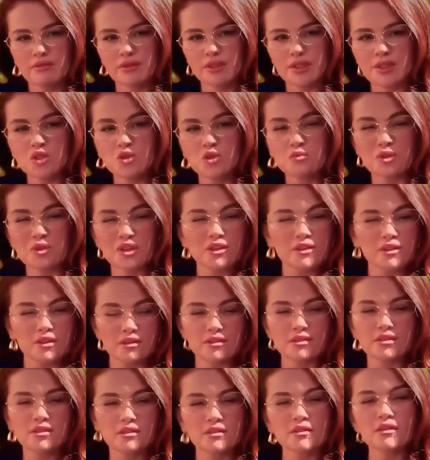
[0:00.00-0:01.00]
rumors, and
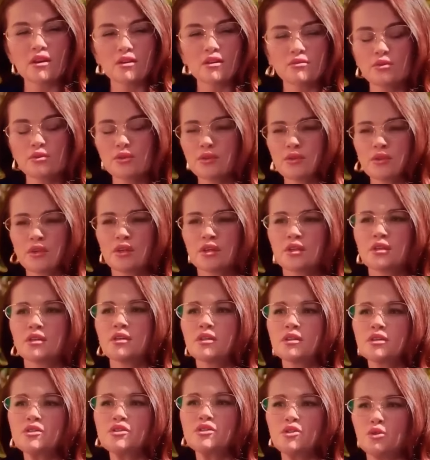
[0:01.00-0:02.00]
speculation that
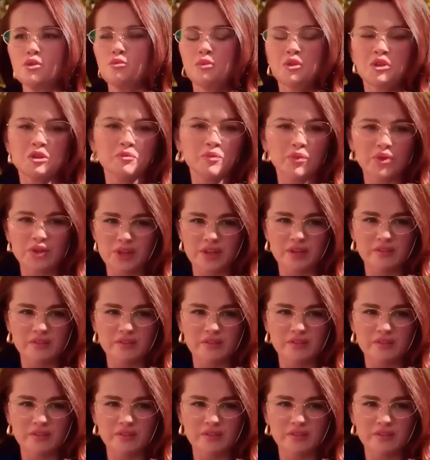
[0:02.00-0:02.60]
shows no signs